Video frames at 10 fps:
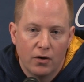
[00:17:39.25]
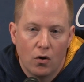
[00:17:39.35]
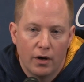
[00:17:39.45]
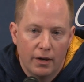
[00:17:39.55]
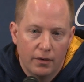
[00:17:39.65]

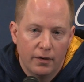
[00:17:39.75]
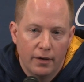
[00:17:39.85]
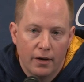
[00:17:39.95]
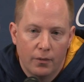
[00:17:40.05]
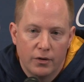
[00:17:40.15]
hard,
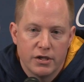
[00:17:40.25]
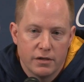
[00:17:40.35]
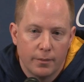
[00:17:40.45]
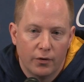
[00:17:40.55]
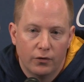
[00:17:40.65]
uh, which is
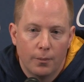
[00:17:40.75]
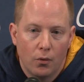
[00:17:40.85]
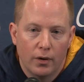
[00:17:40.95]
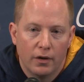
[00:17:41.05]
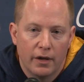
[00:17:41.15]
the most
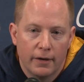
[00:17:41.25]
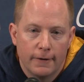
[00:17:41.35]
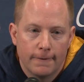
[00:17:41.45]
important thing.